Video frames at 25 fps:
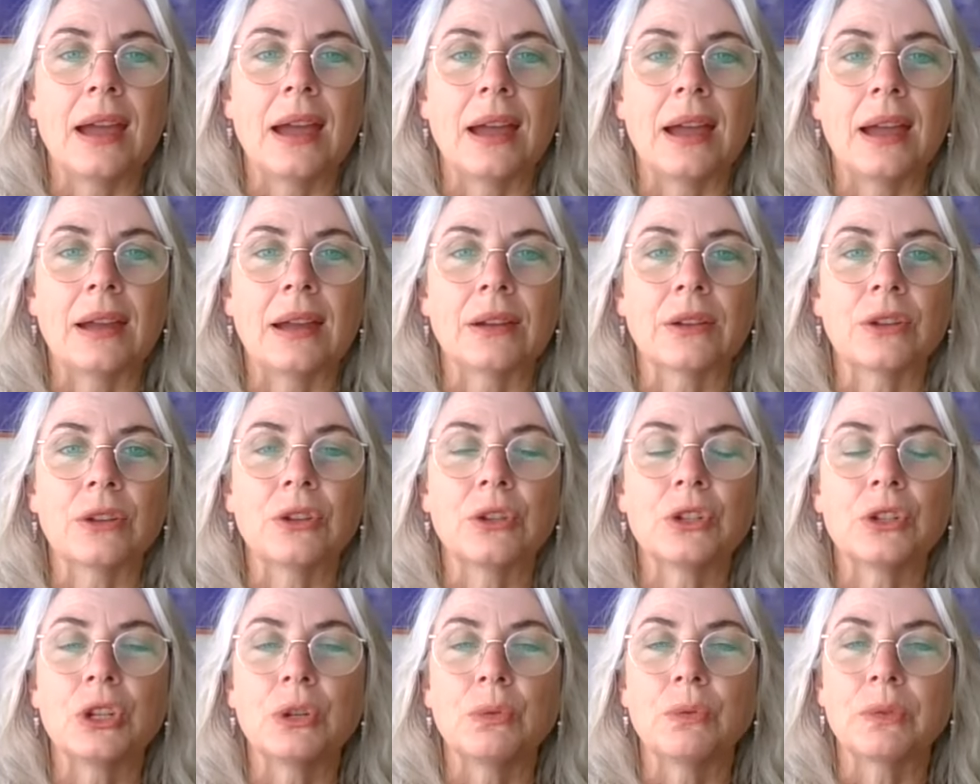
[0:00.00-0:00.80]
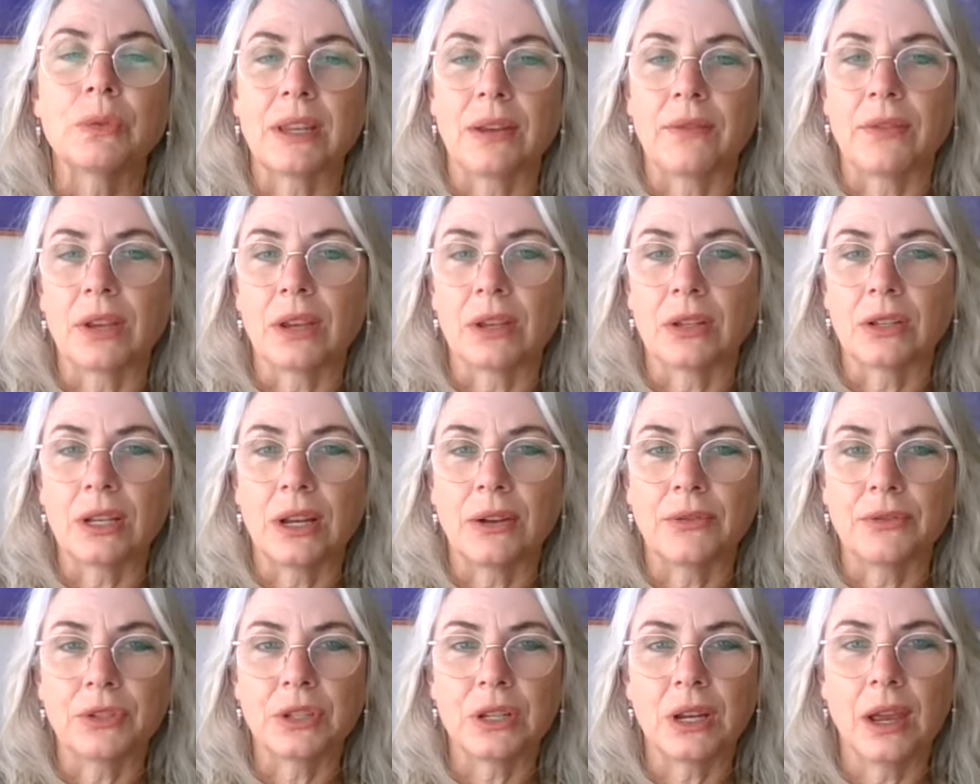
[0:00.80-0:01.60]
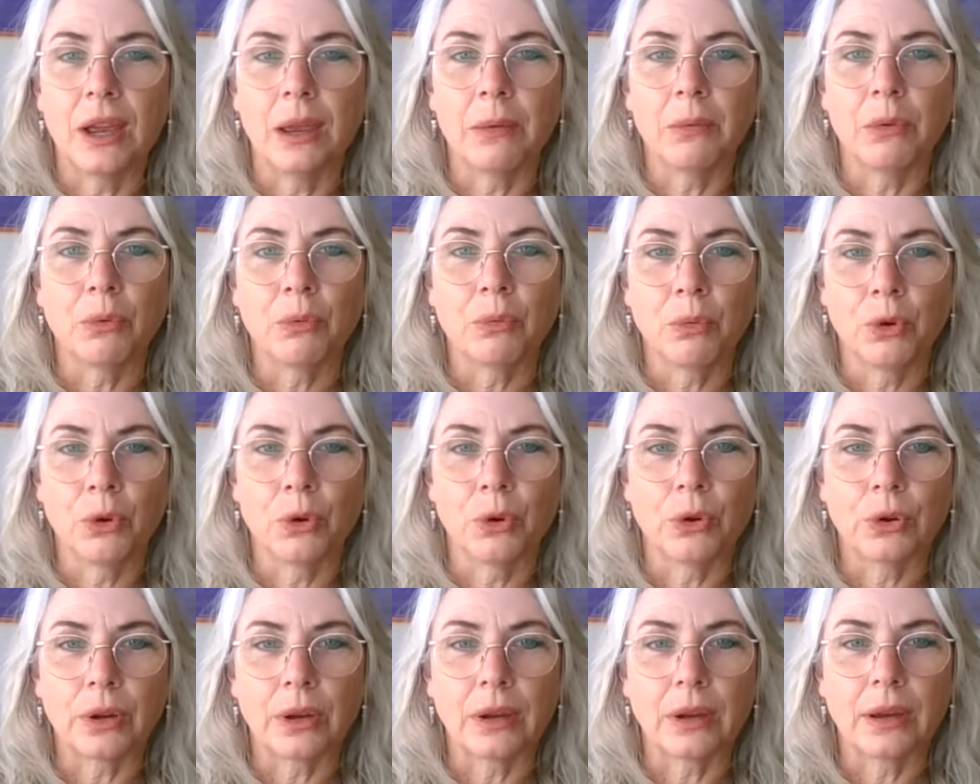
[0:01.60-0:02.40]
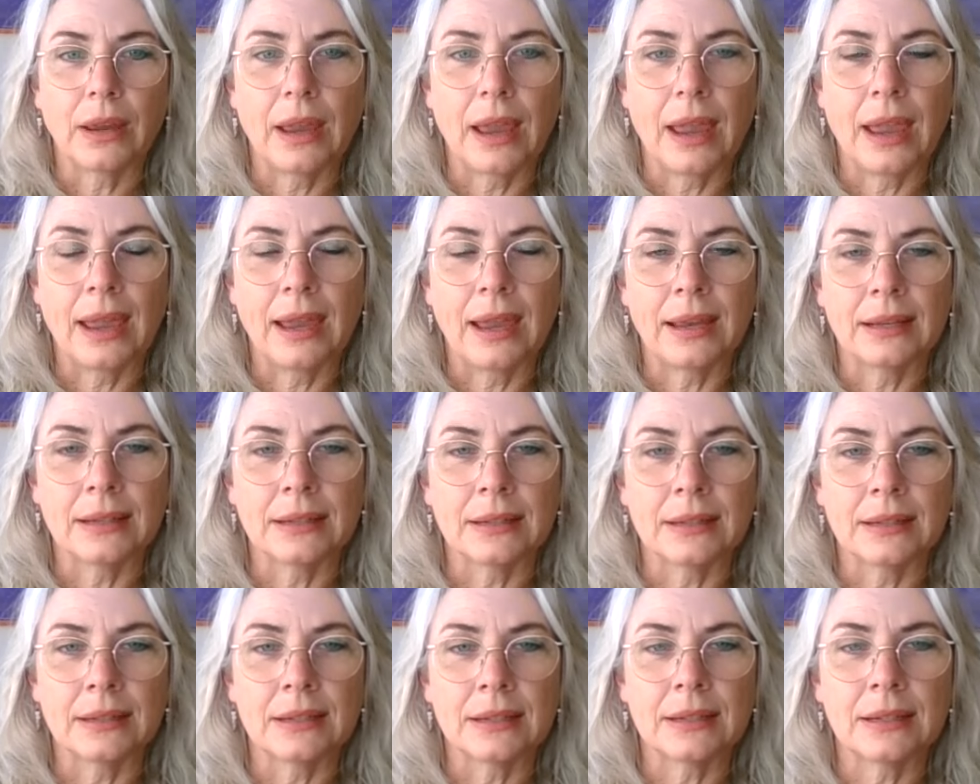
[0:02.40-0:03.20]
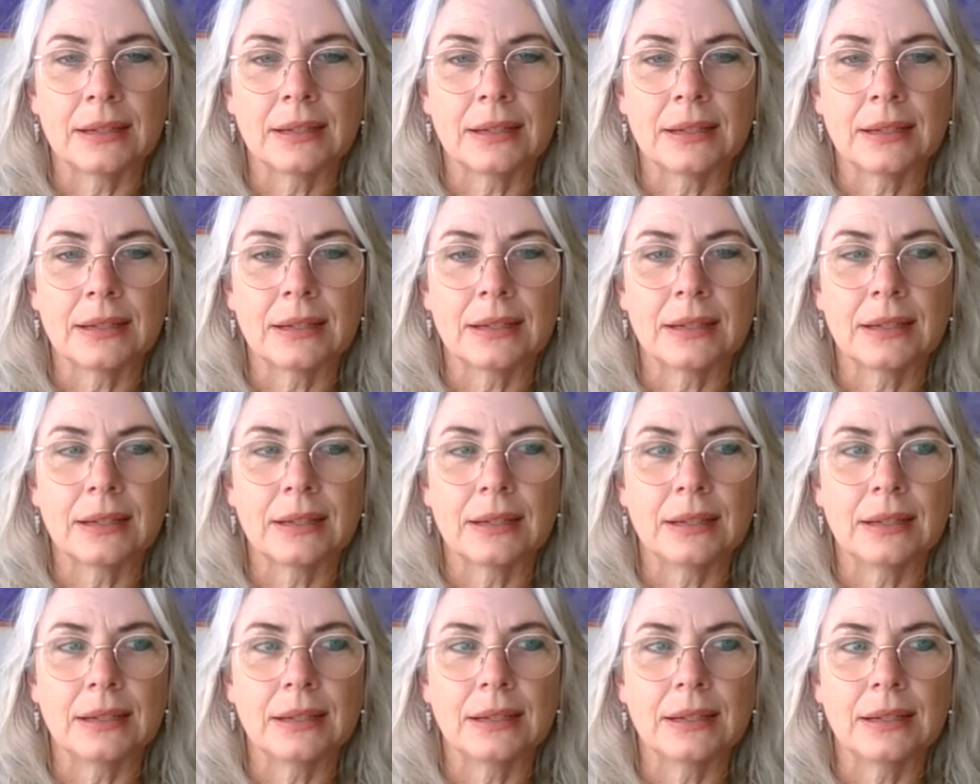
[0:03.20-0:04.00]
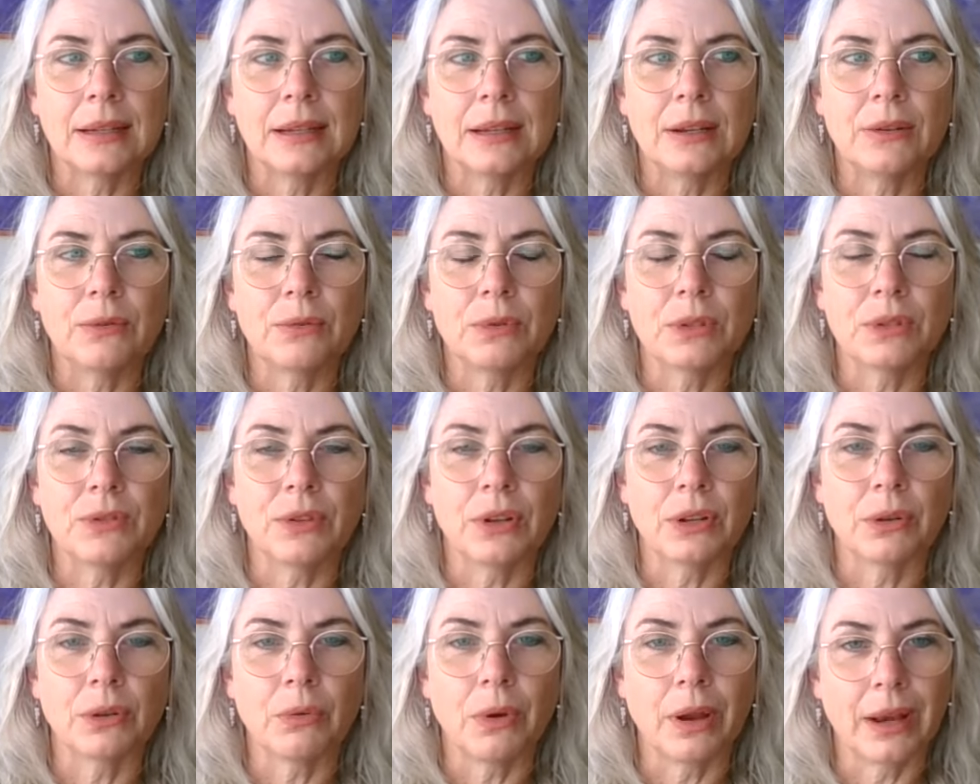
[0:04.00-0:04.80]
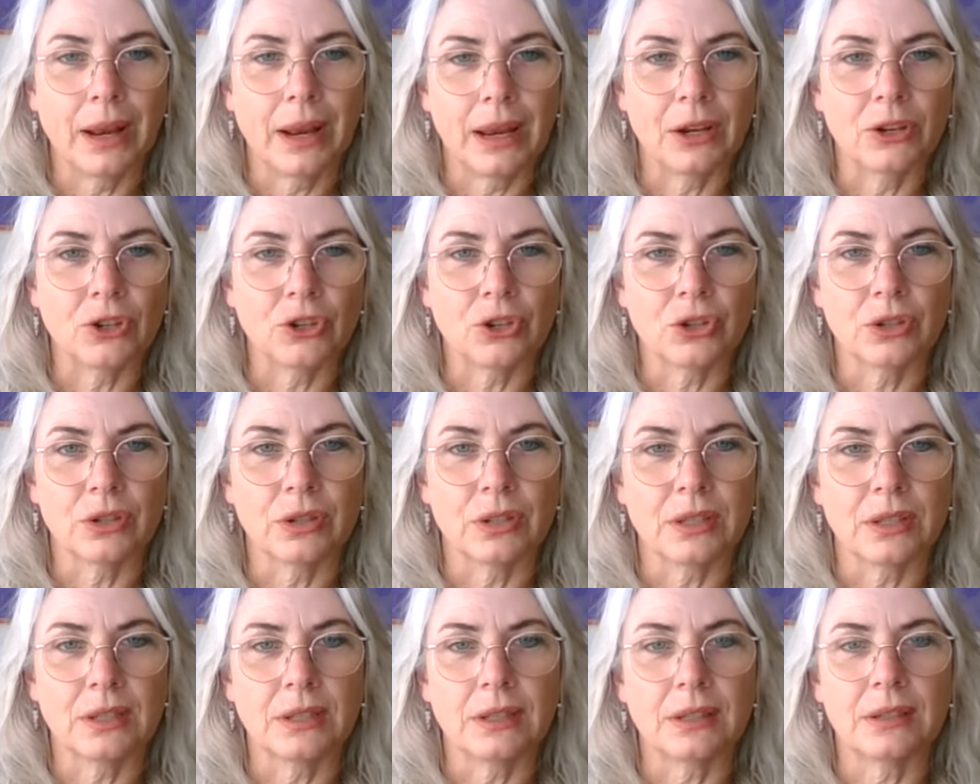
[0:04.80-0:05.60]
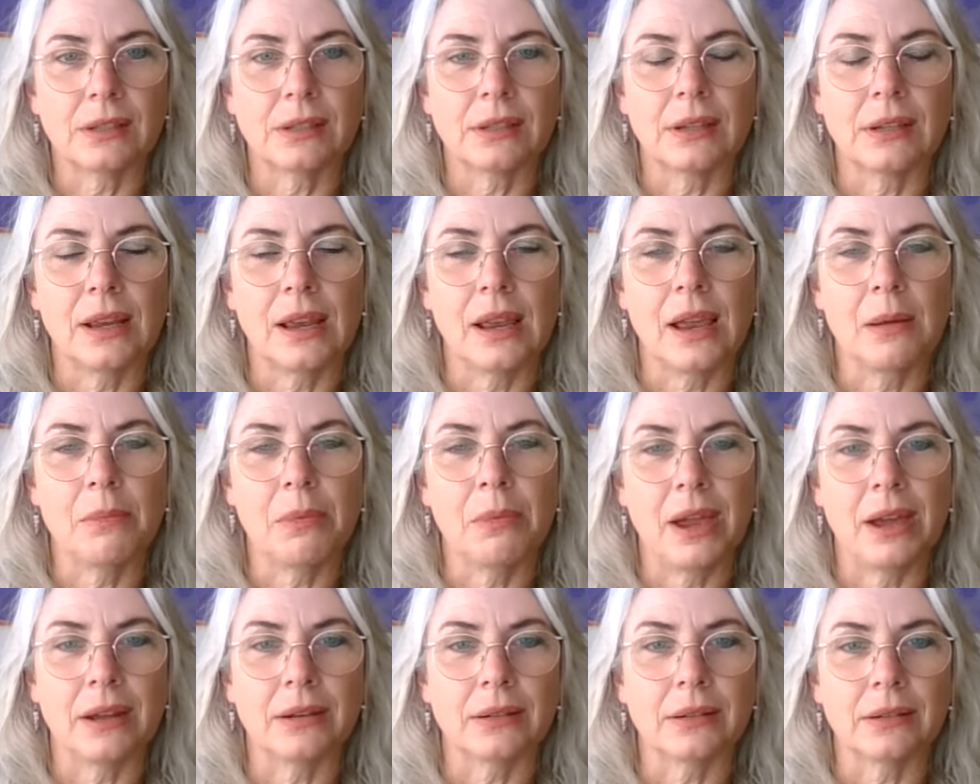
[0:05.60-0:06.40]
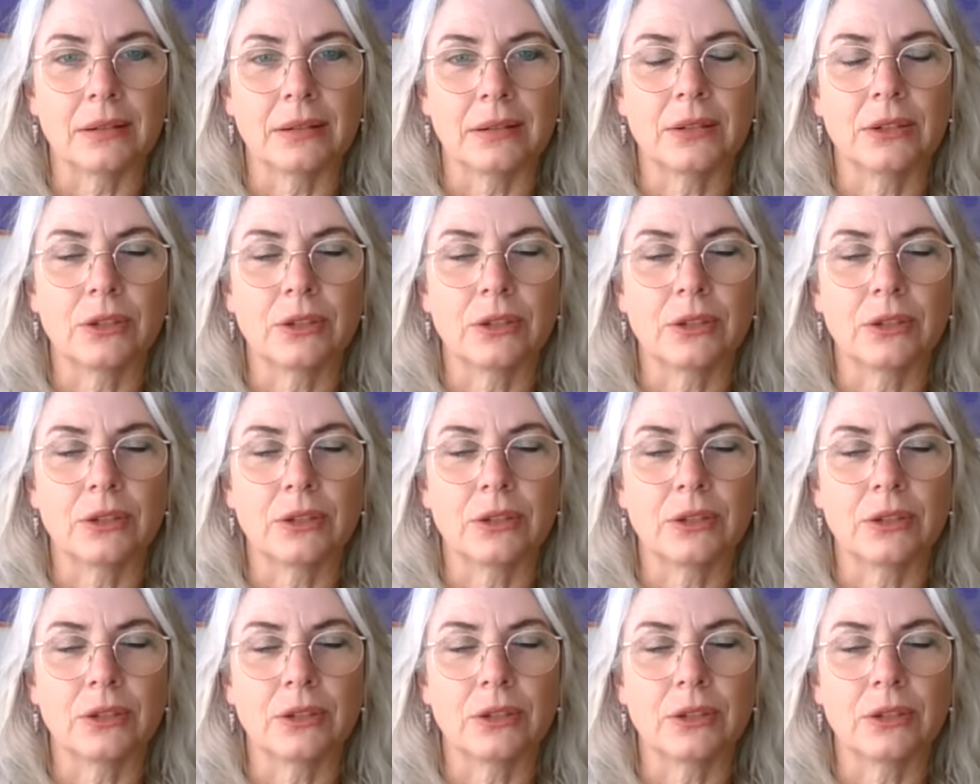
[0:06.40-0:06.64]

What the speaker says: because she was having a tough time at work and was feeling quite anxious about it.